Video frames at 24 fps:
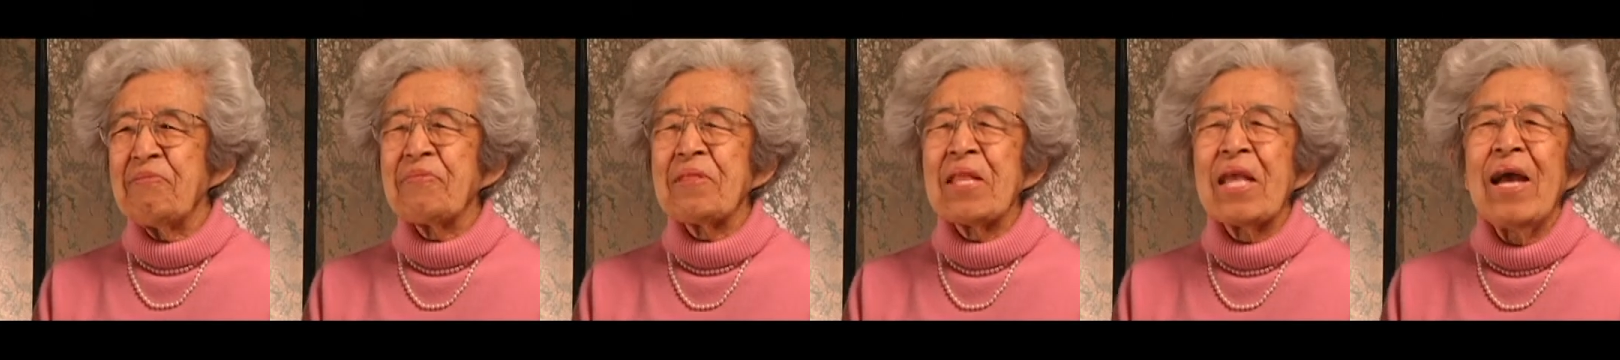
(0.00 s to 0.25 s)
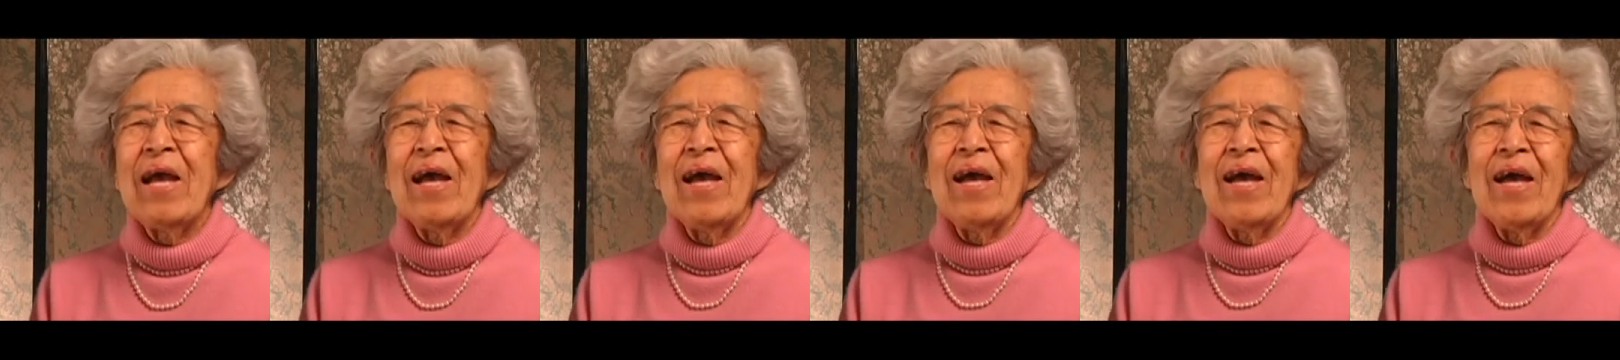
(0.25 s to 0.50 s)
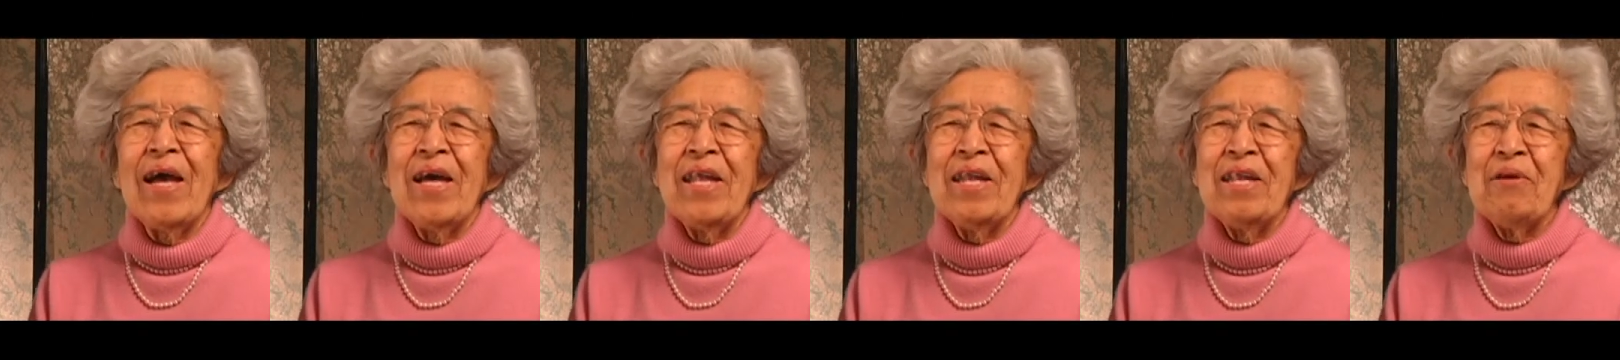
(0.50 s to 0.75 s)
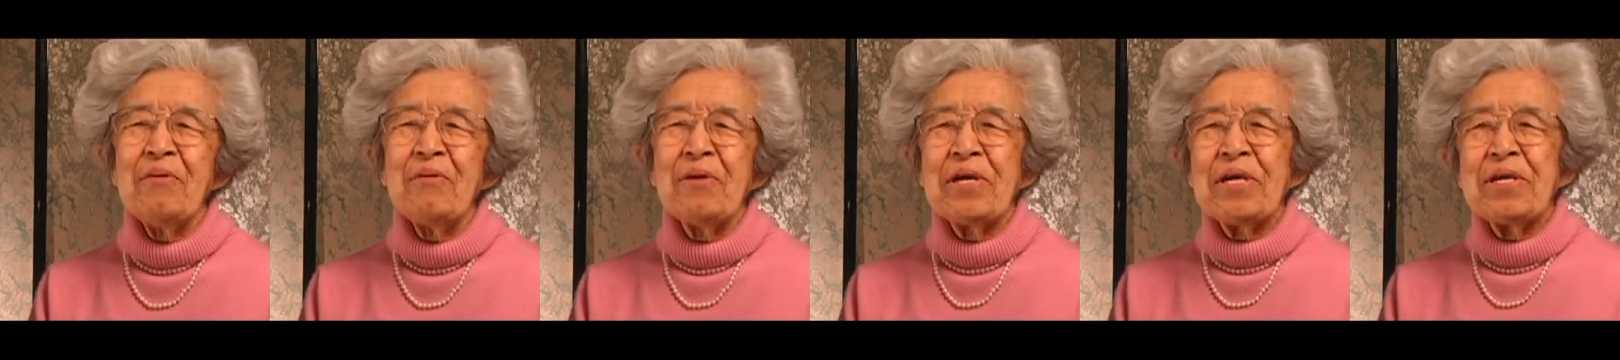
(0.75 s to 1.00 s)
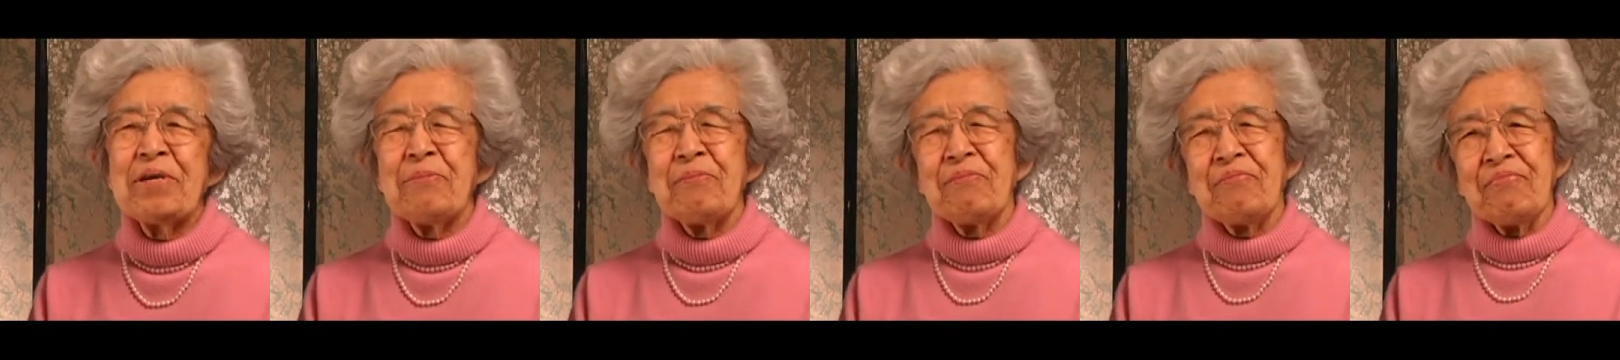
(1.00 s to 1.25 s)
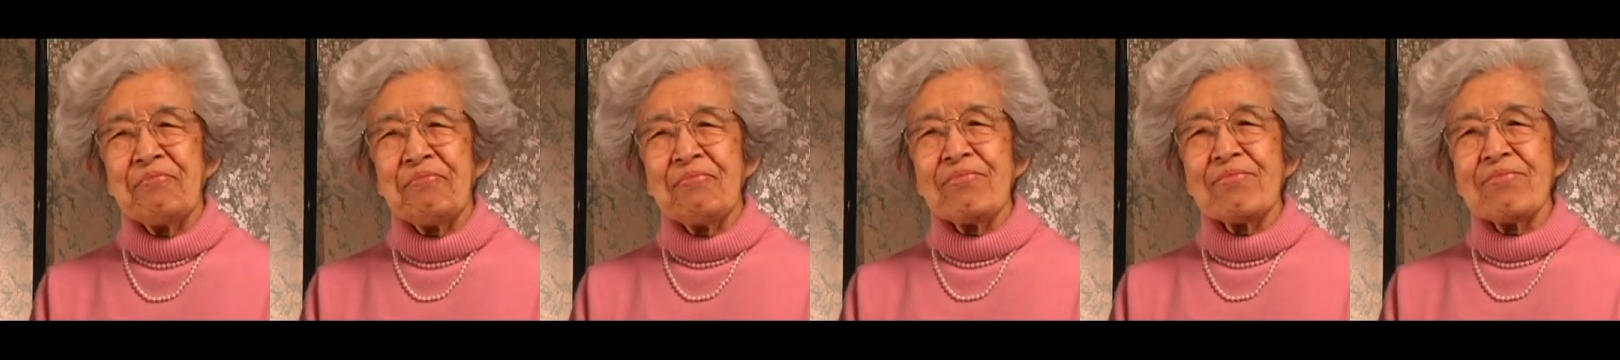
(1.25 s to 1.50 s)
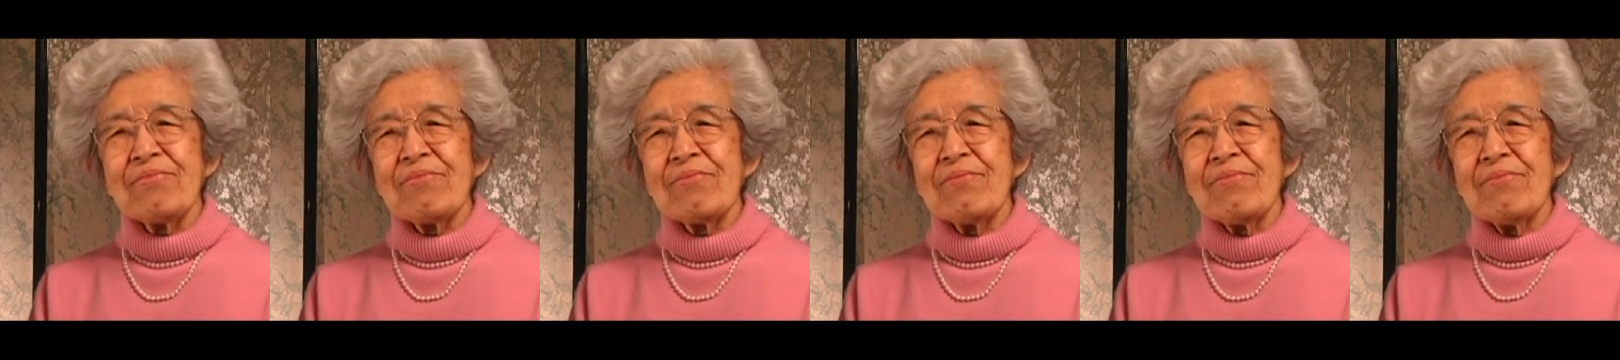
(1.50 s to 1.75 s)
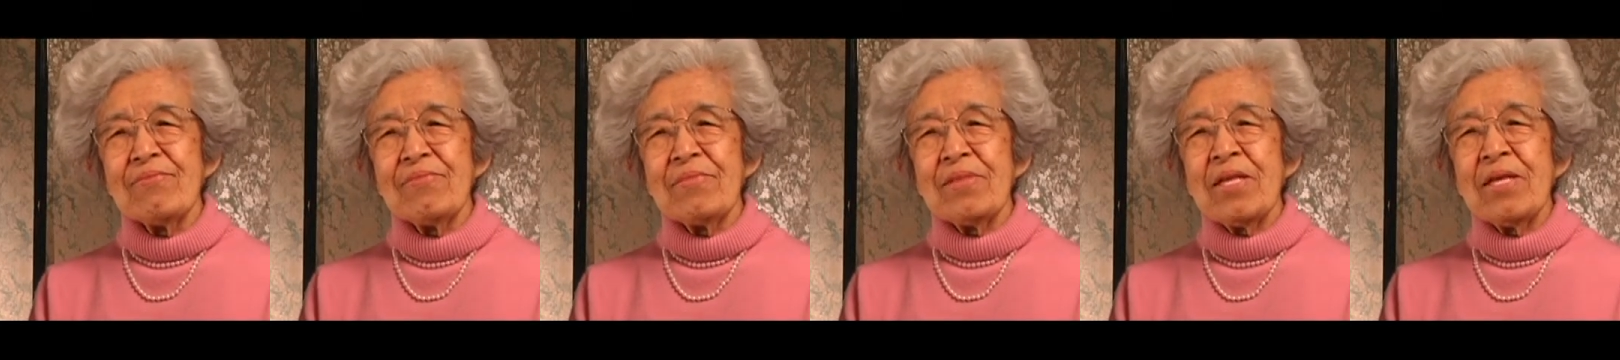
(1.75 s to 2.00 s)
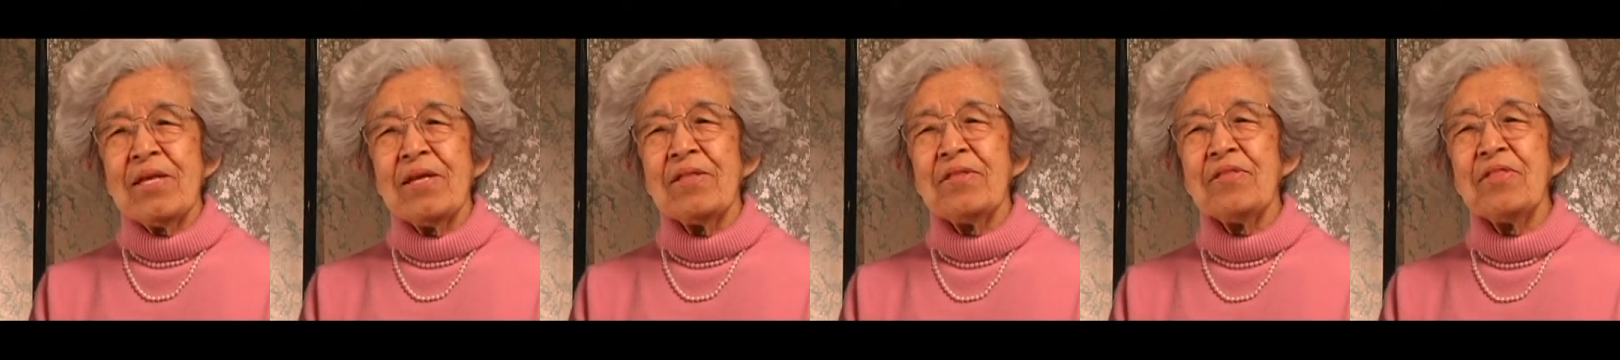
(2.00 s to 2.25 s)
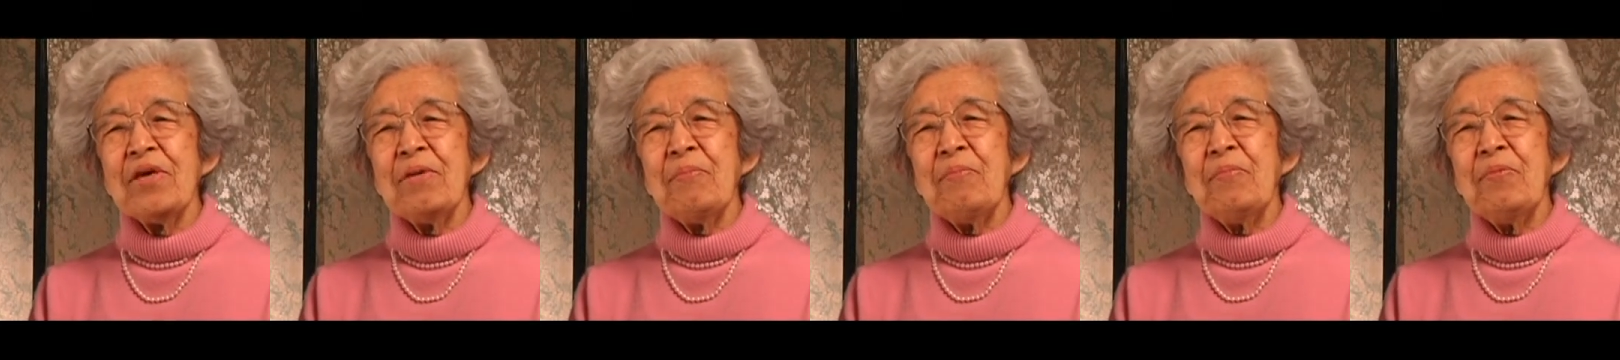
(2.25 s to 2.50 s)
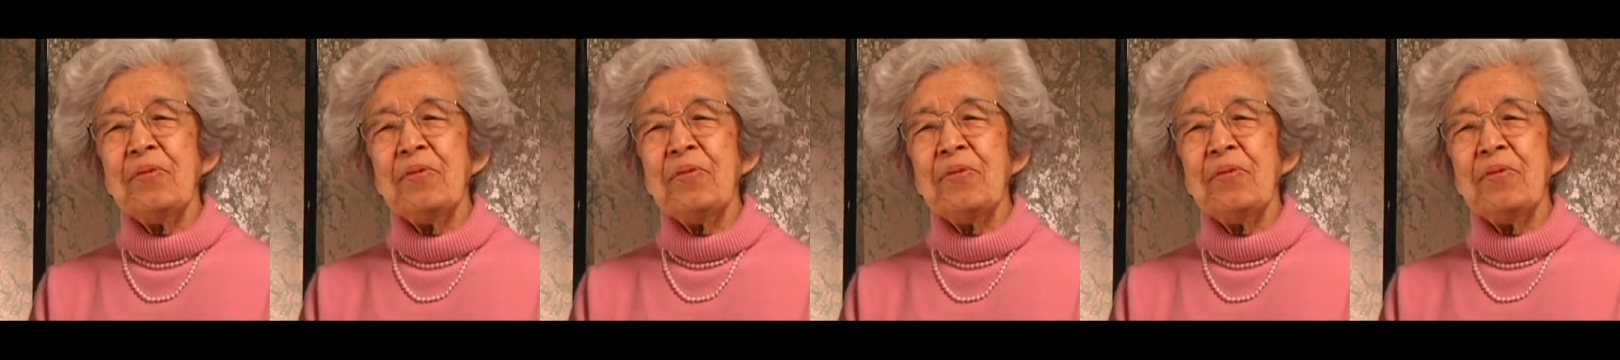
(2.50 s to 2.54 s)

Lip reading: Anyway, they put